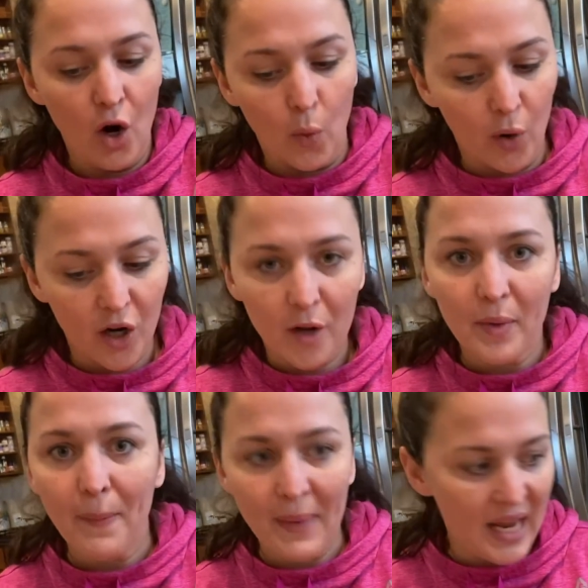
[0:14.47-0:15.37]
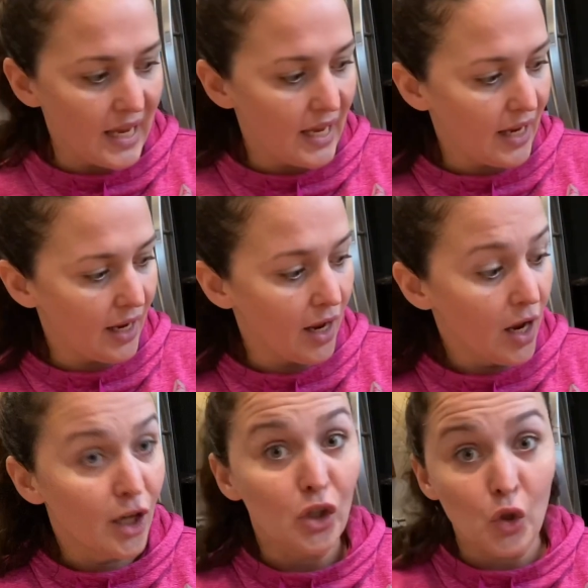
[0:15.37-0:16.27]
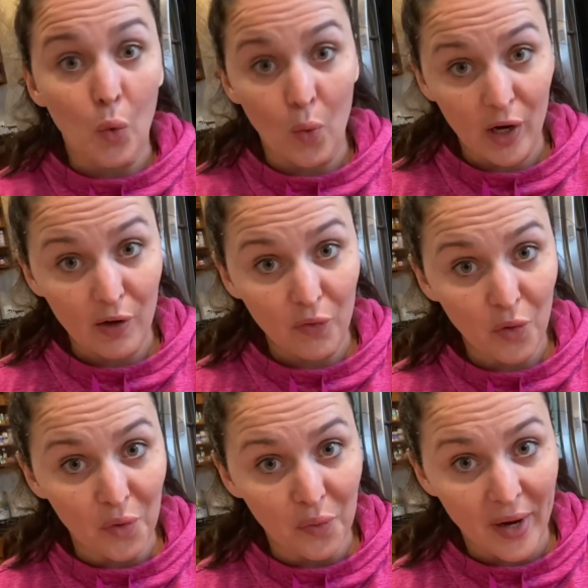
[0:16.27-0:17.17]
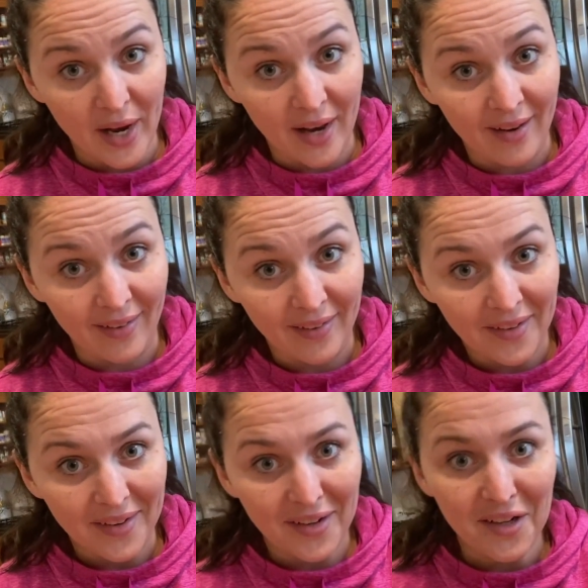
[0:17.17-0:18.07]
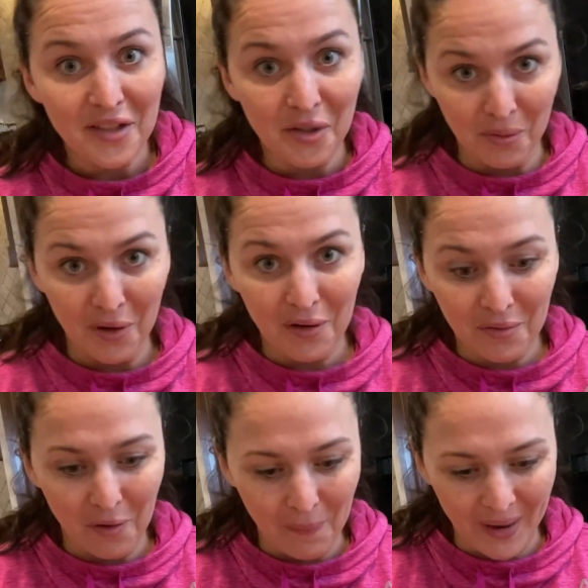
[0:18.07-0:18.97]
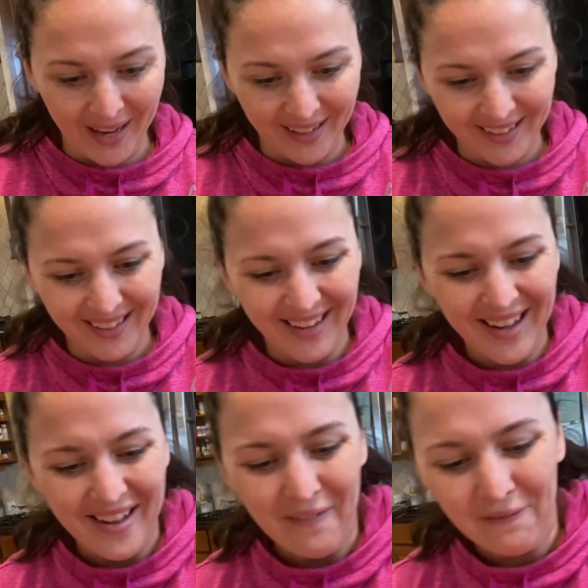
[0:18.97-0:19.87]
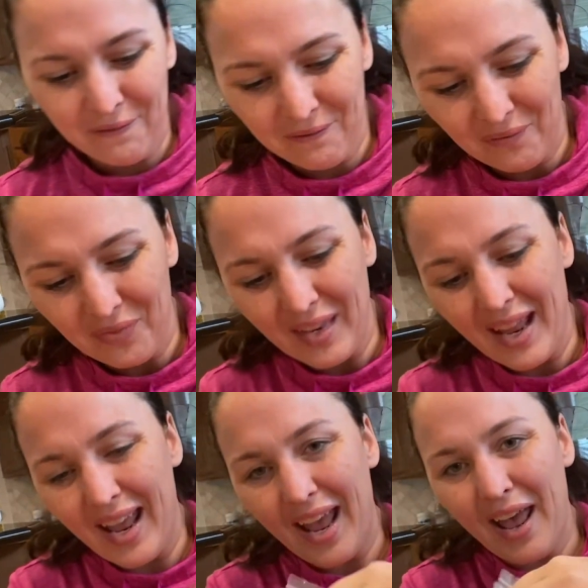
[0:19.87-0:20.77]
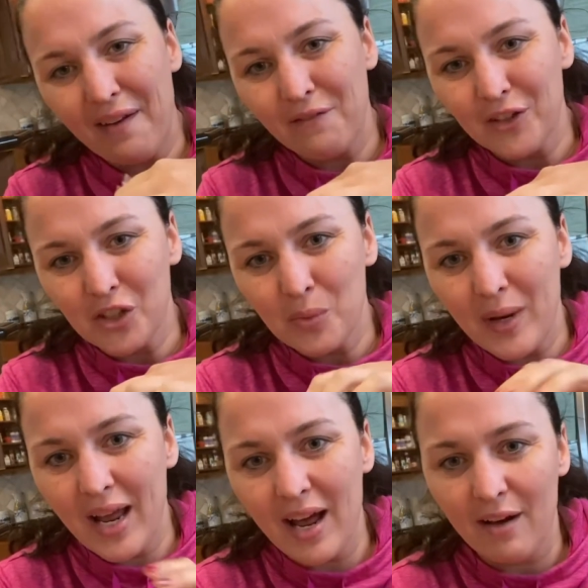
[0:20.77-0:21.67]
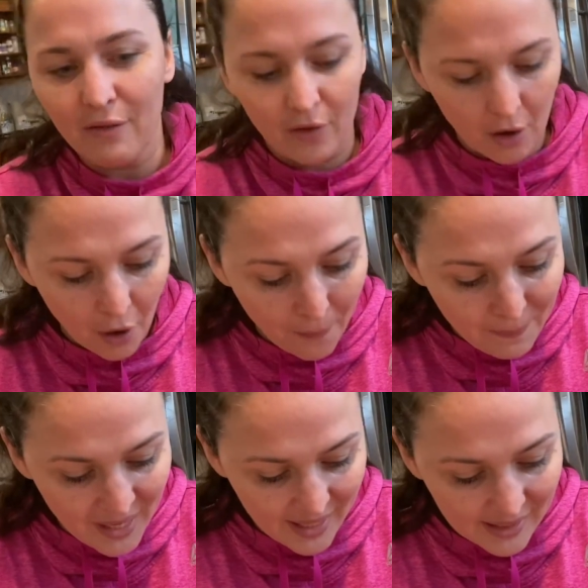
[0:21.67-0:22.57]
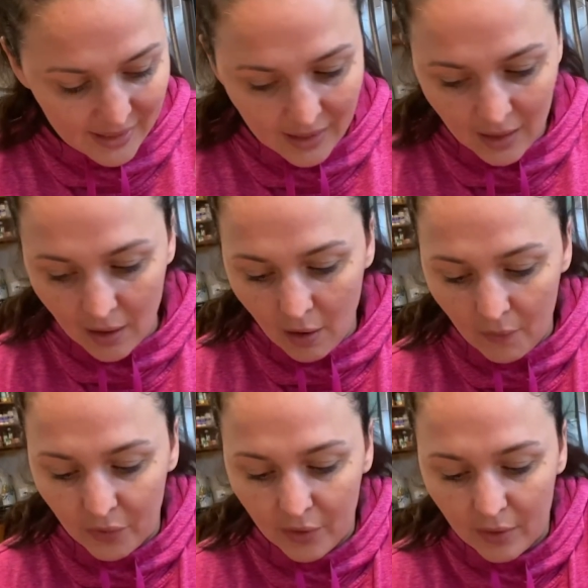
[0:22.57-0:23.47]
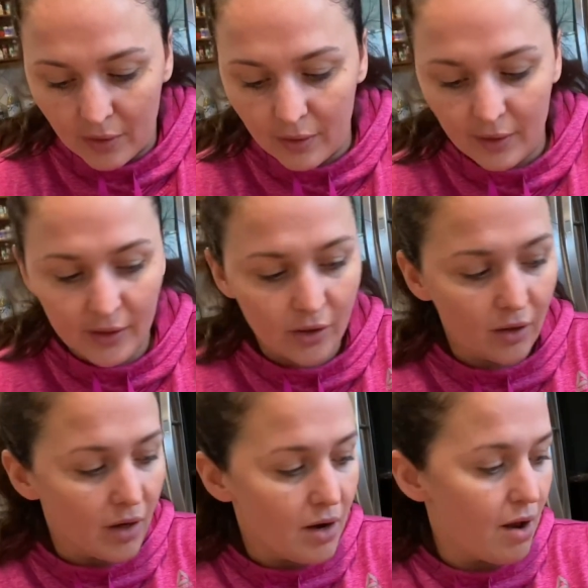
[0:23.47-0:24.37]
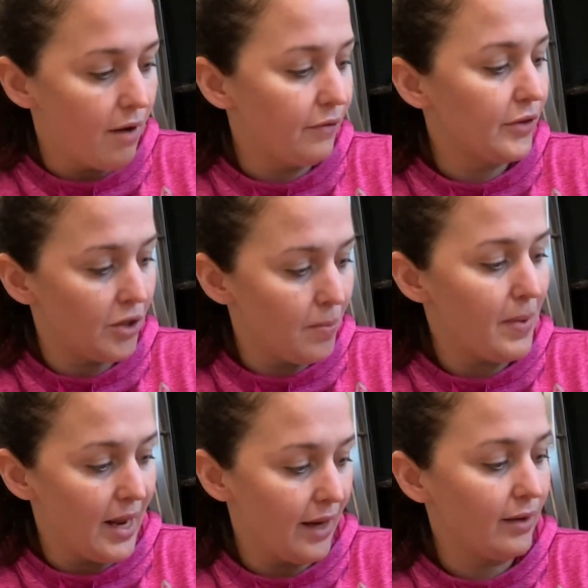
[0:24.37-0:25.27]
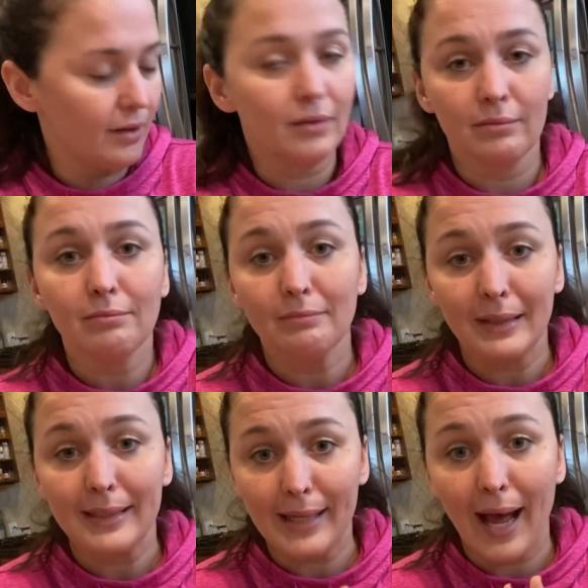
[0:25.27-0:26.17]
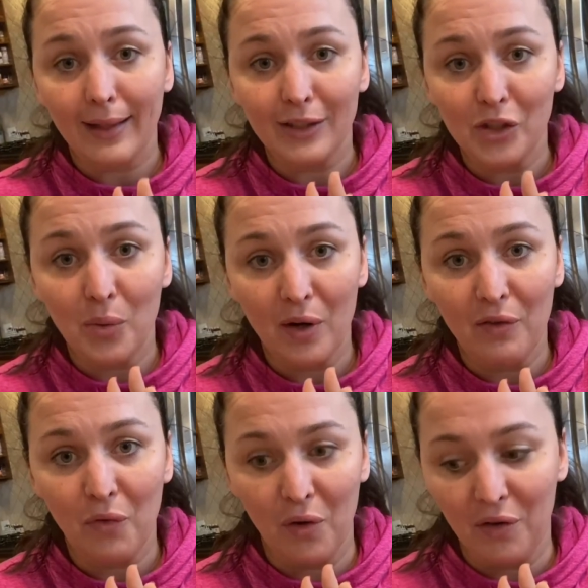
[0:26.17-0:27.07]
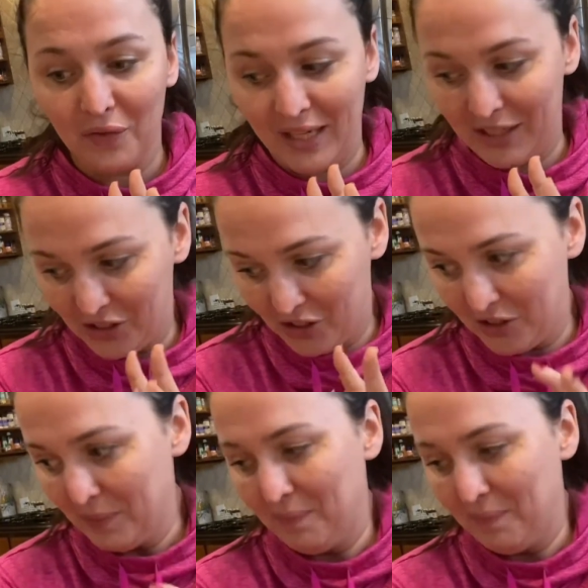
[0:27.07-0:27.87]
We're going to be making 24 red and 24 pink. And first we have our beads. These are enough to make exactly 24 of each.